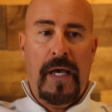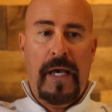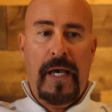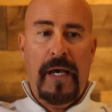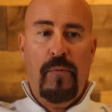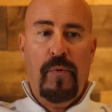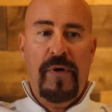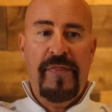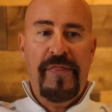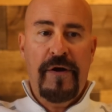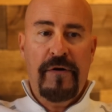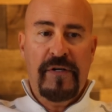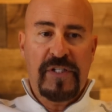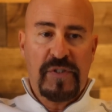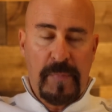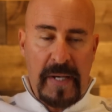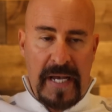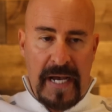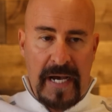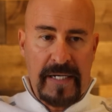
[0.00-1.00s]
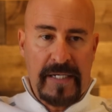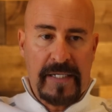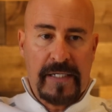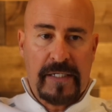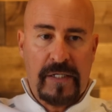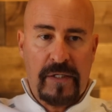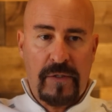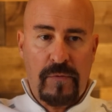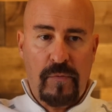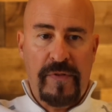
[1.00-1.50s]
And when there is
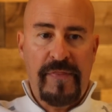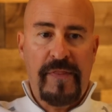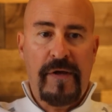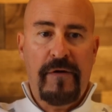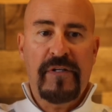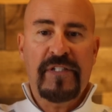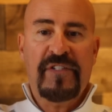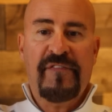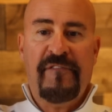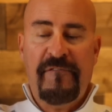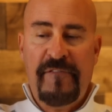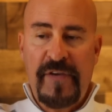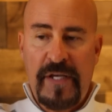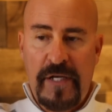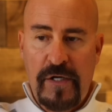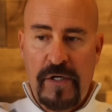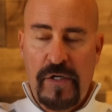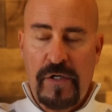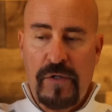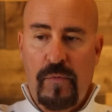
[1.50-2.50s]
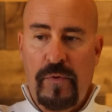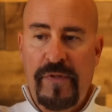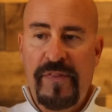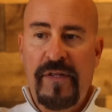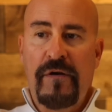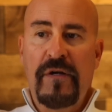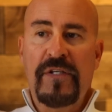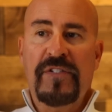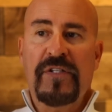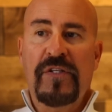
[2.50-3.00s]
panic, when there is fear, when
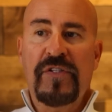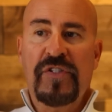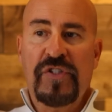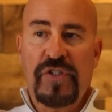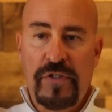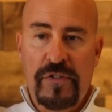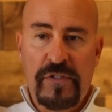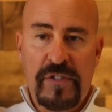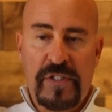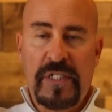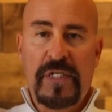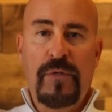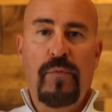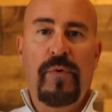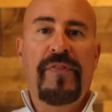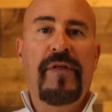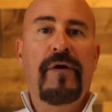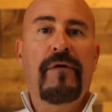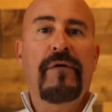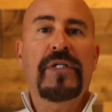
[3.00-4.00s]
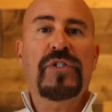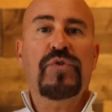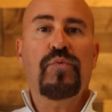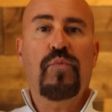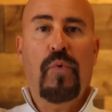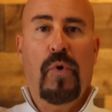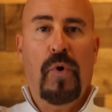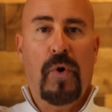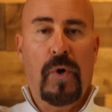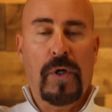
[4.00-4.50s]
there is uncertainty, when there is
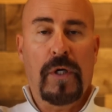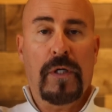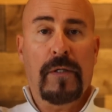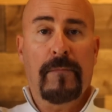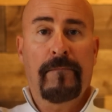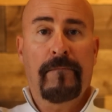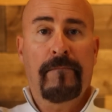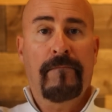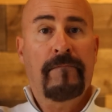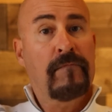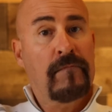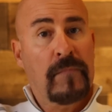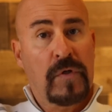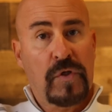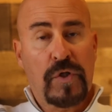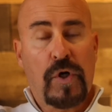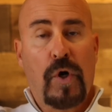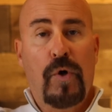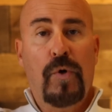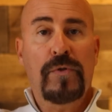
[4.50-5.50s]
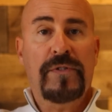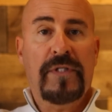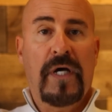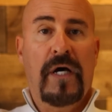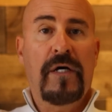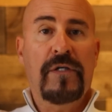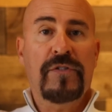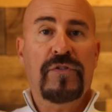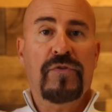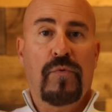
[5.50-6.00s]
war, gold
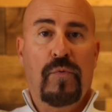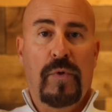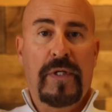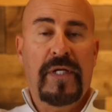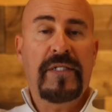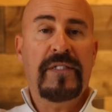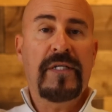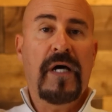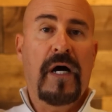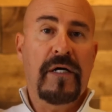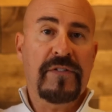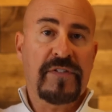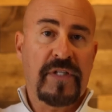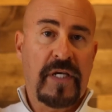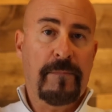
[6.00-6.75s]
does what it does.